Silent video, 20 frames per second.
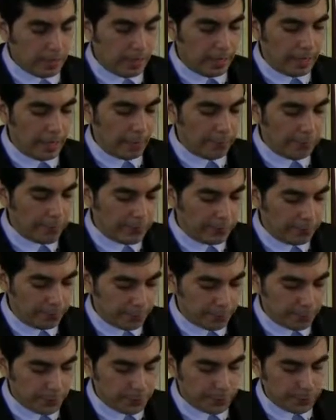allowing the
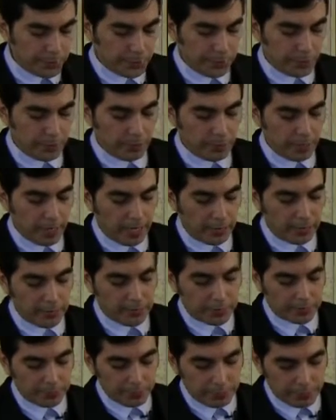first period of
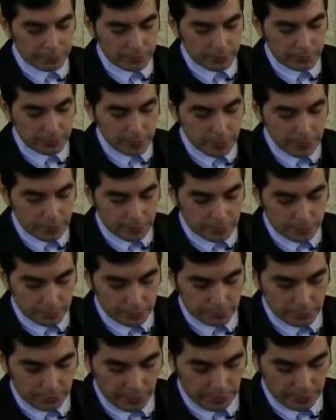150
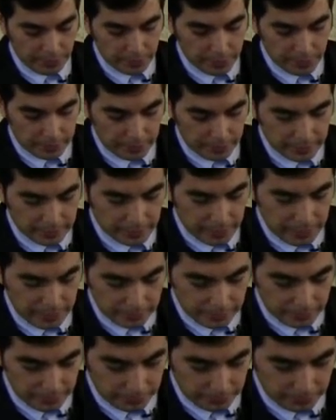years to have been
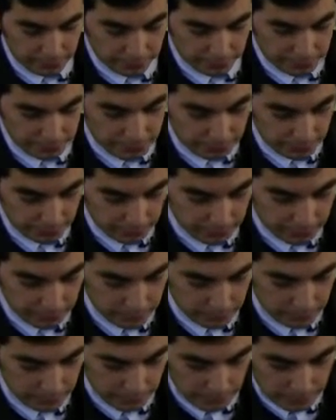exactly
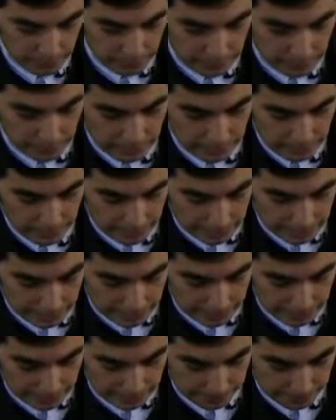fulfilled.
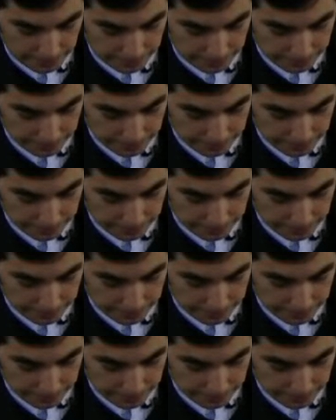Uh,